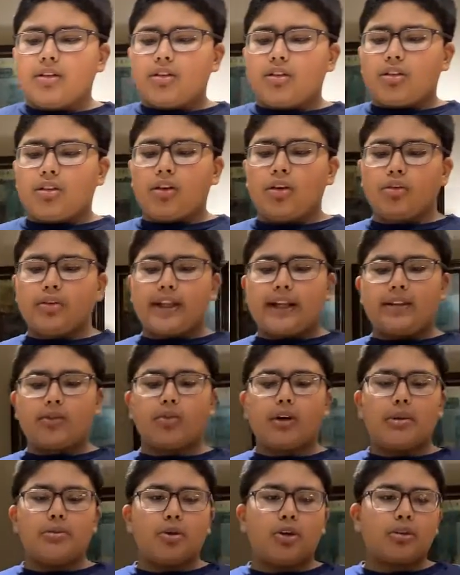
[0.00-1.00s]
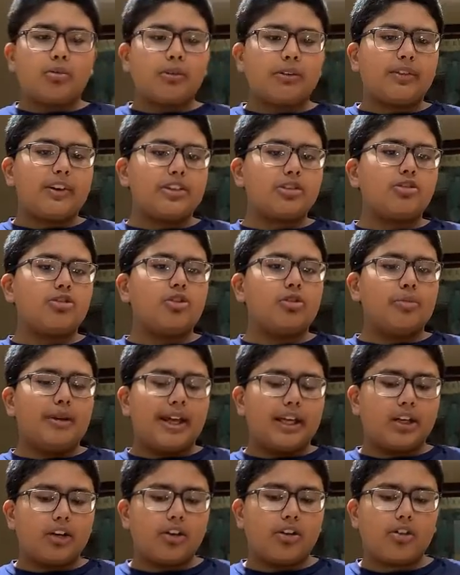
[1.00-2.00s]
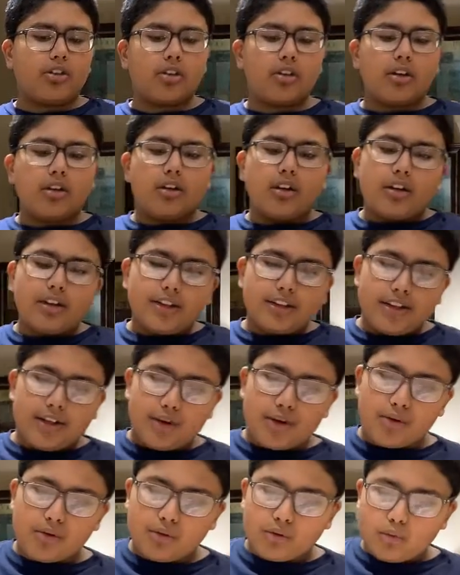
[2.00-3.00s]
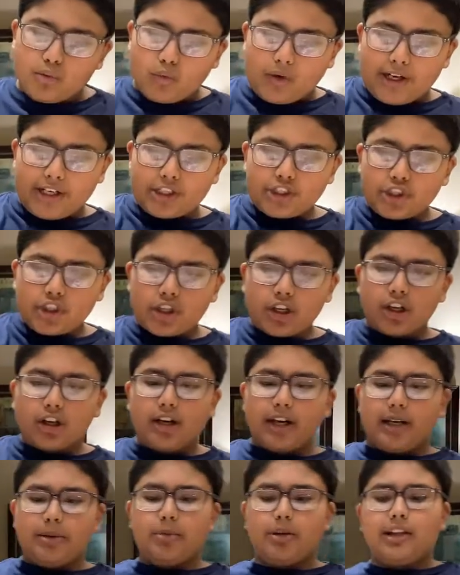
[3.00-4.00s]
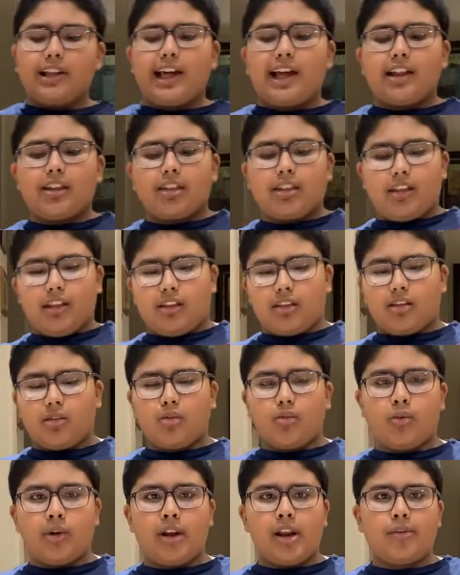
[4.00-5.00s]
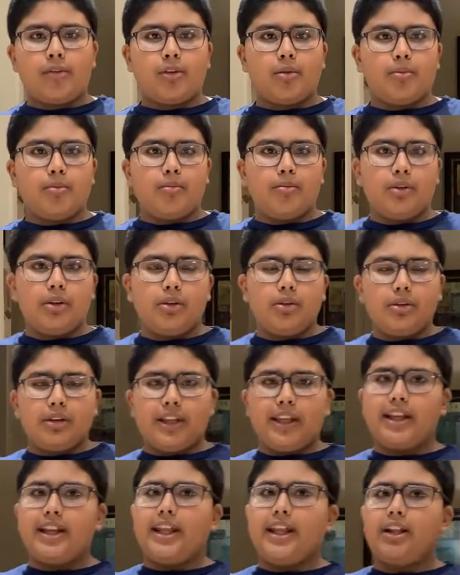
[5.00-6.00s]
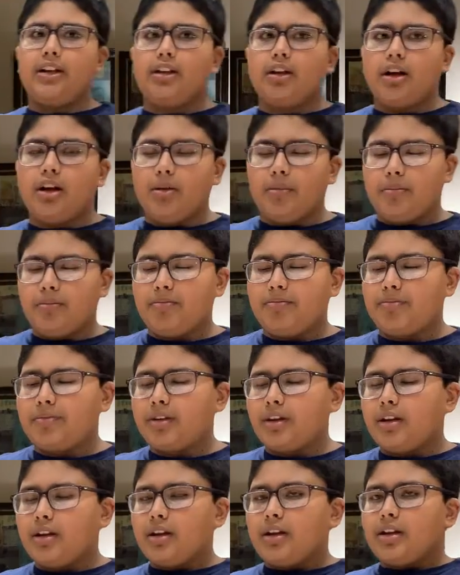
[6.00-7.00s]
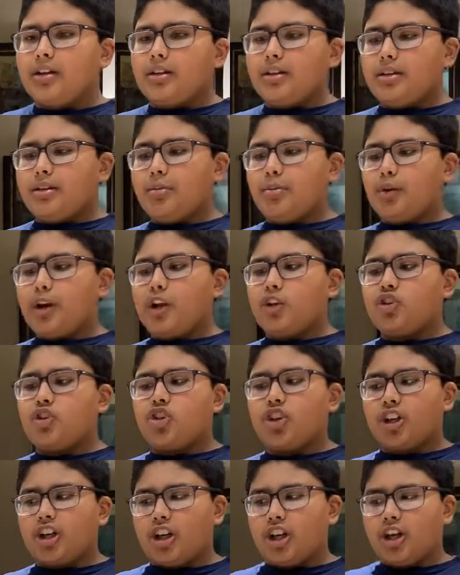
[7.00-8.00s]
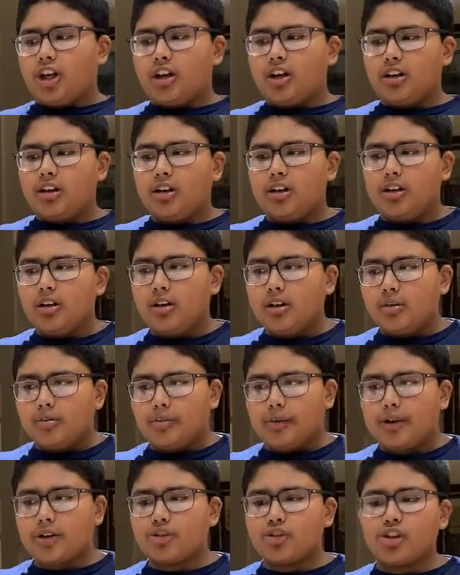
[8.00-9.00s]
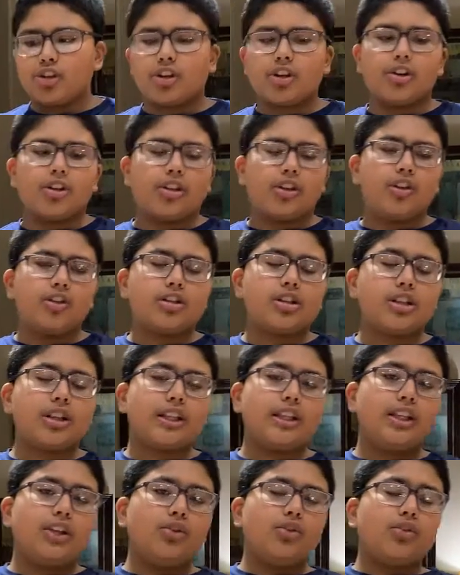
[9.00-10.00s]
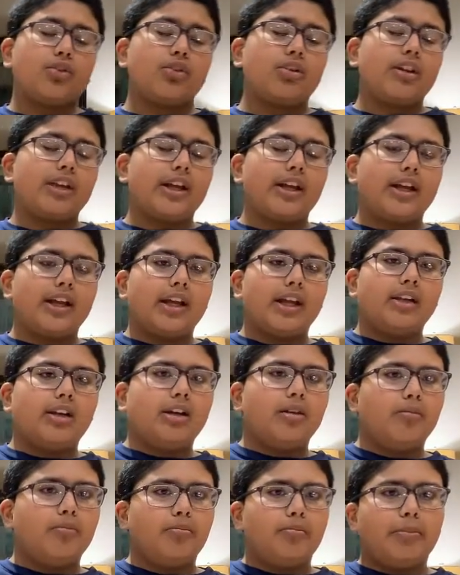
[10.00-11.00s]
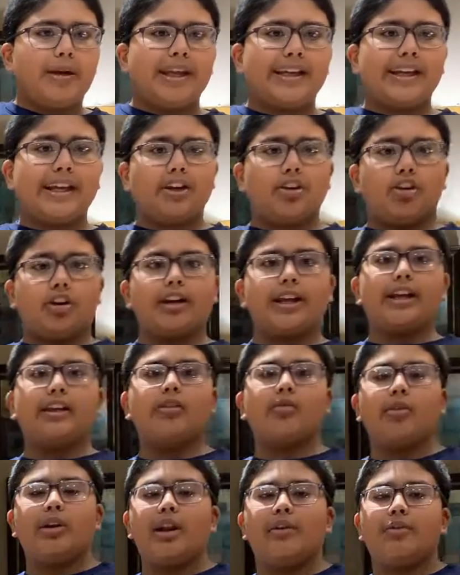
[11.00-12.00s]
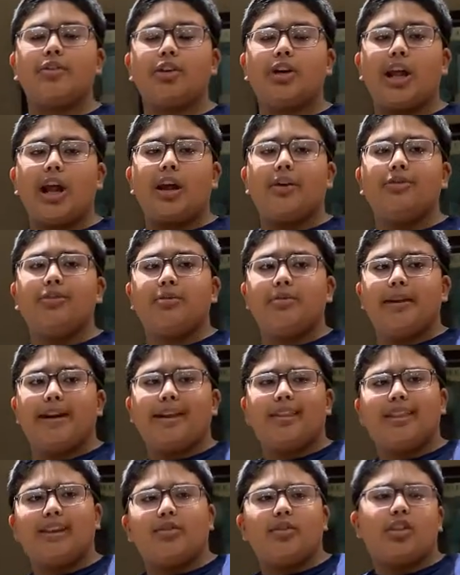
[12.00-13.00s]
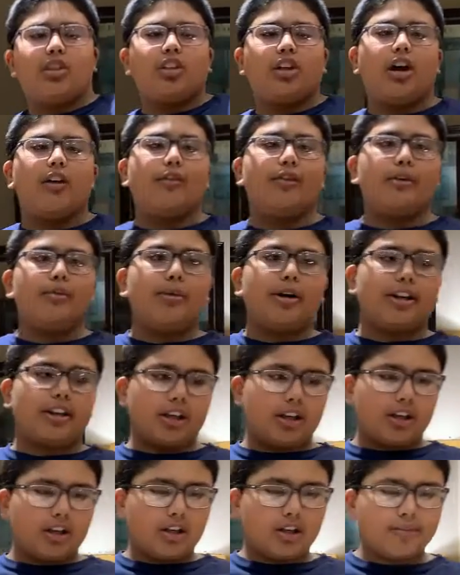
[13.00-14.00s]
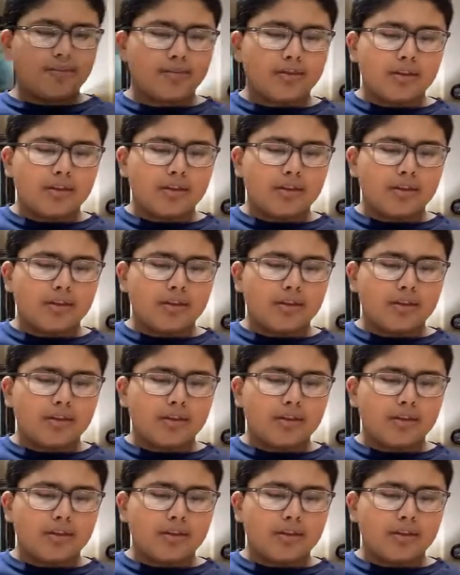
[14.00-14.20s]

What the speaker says: So that's why most professional bakers use white sugar and molasses whenever needing brown sugar. Brown sugar is usually used in baking cookies whenever you have to mix it with softened butter.